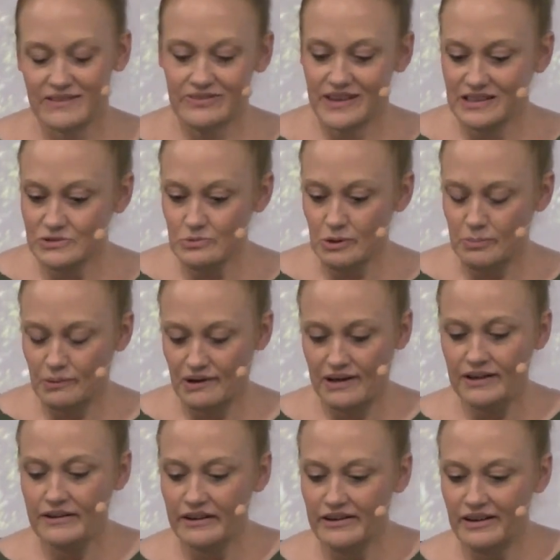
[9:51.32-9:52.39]
things were
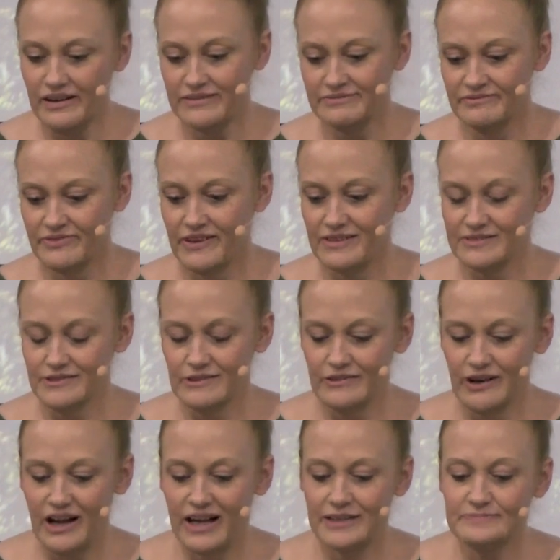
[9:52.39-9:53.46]
pretty good. Things are
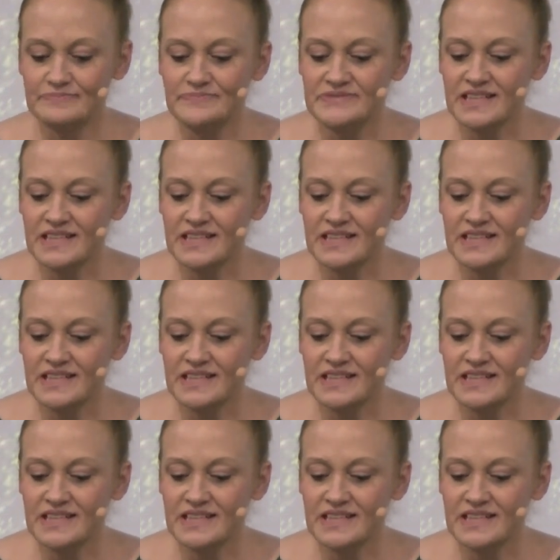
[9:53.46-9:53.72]
great.